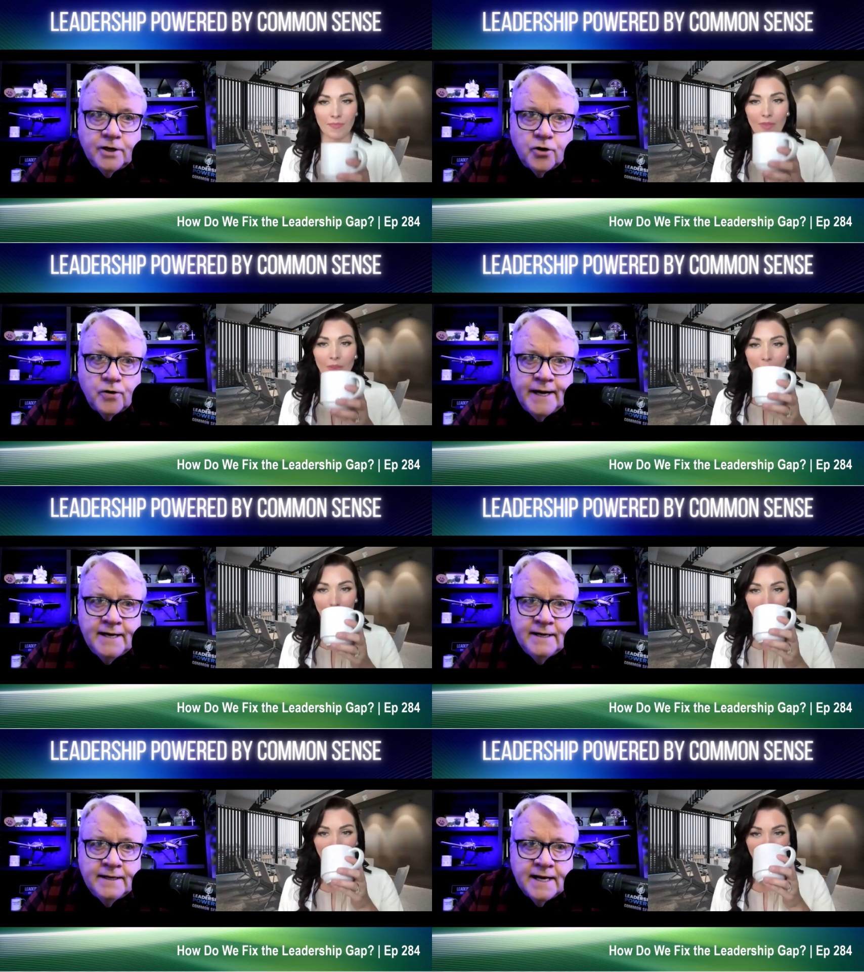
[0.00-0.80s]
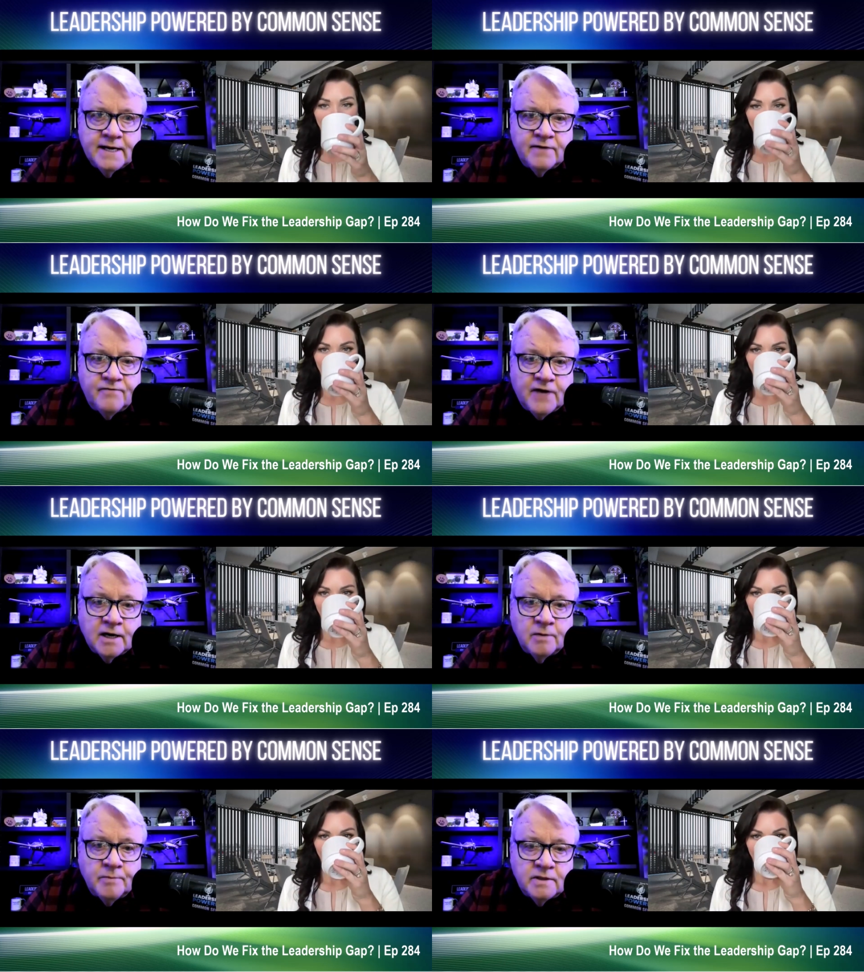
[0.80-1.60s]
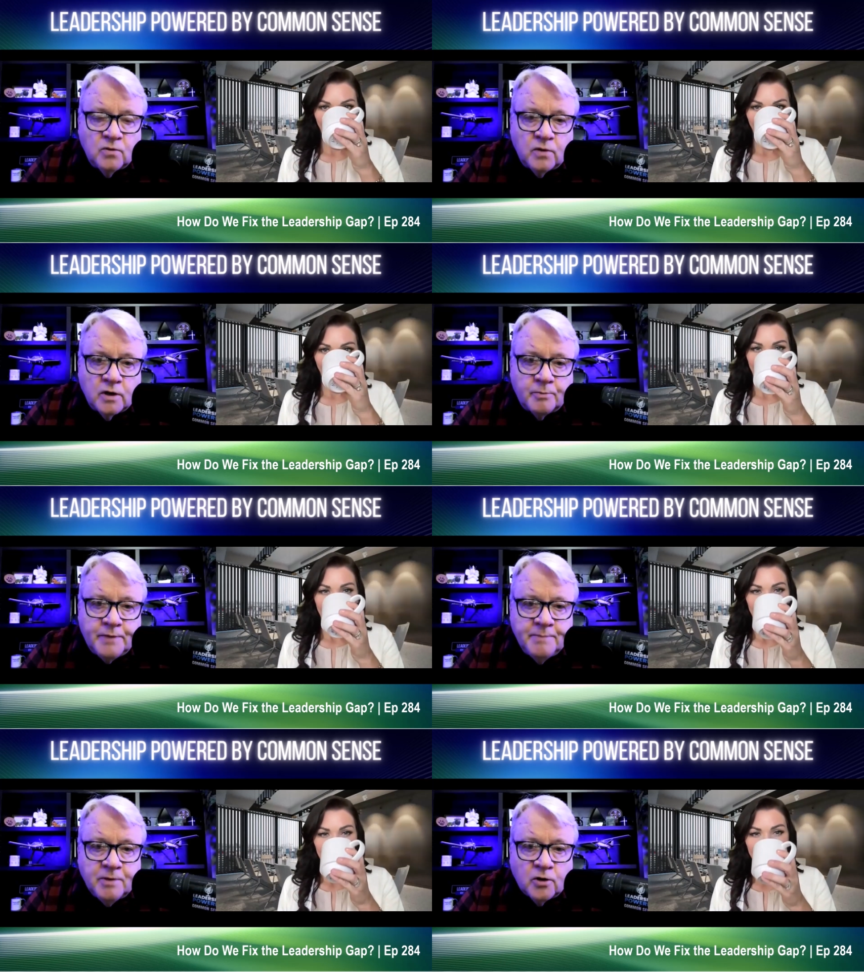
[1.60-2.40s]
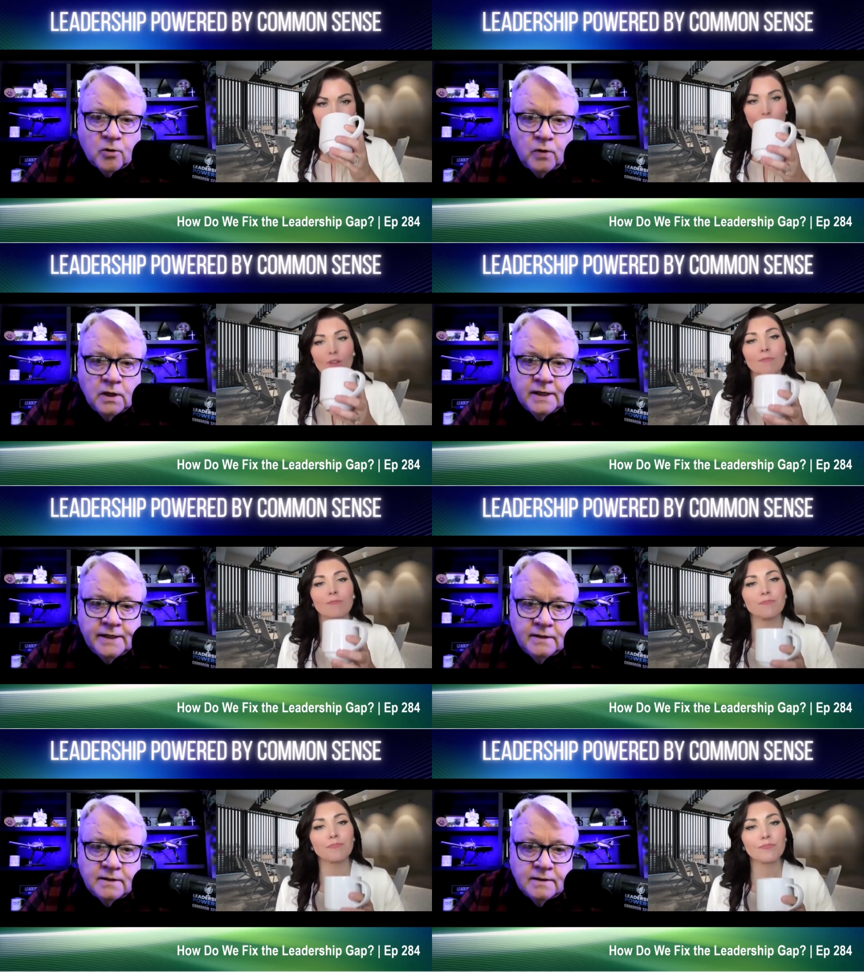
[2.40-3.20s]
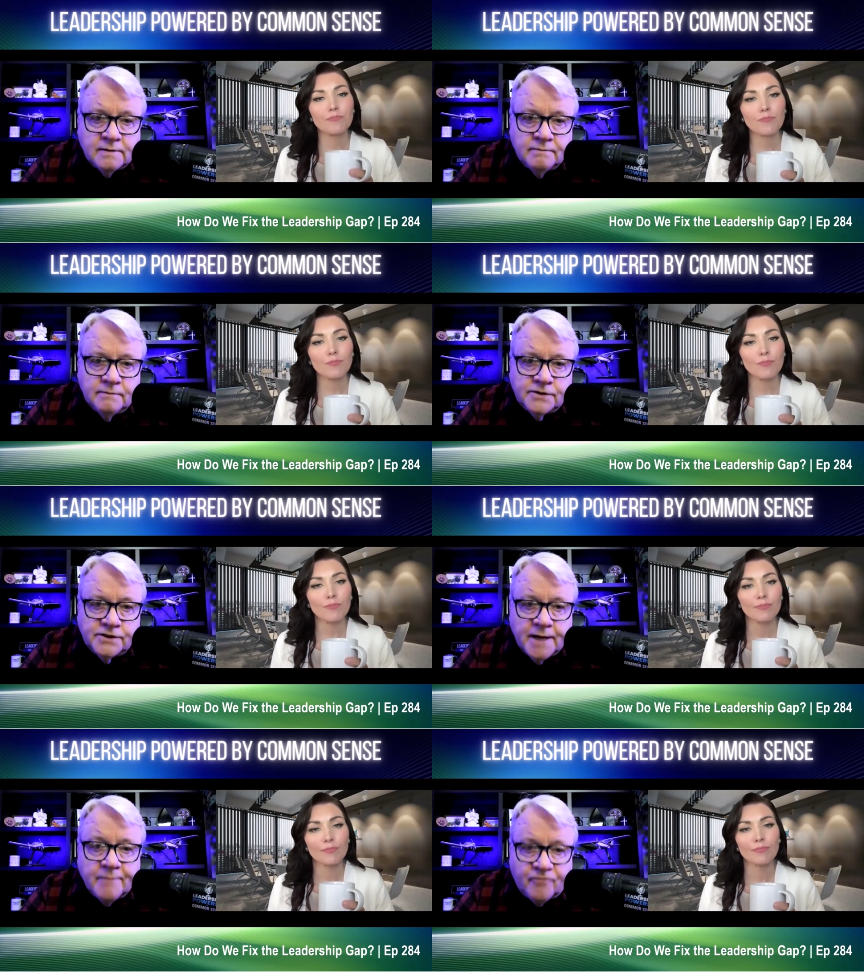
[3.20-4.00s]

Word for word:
Speaker 1: Creating that environment where people are willing to step